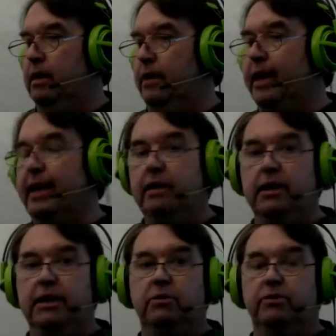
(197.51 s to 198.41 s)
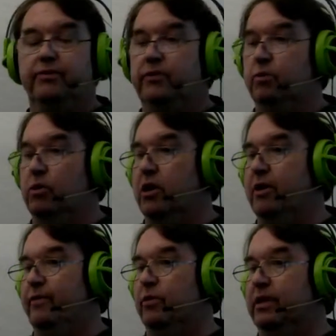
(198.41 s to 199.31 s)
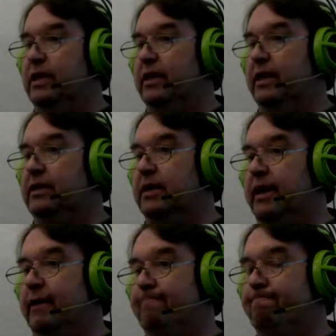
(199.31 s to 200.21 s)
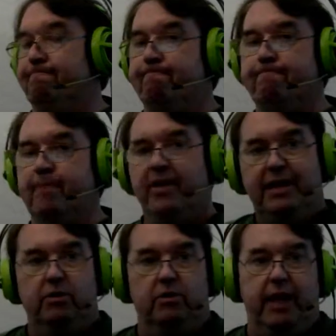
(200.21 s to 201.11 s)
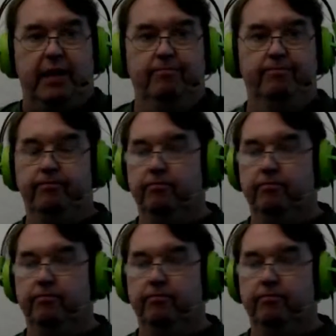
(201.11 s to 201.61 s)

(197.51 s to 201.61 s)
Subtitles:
And then he's off to work 14 days again. And that's okay.